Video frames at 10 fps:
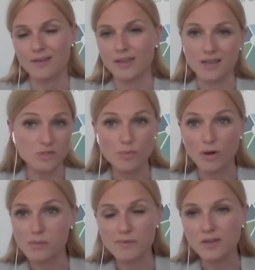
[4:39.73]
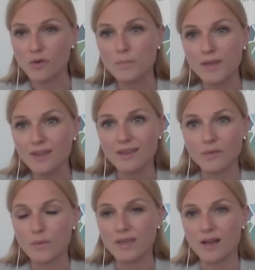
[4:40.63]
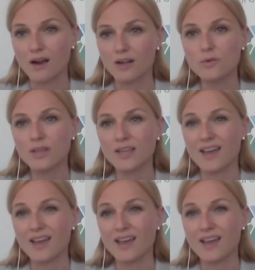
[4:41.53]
As you probably know, Mick, we are looking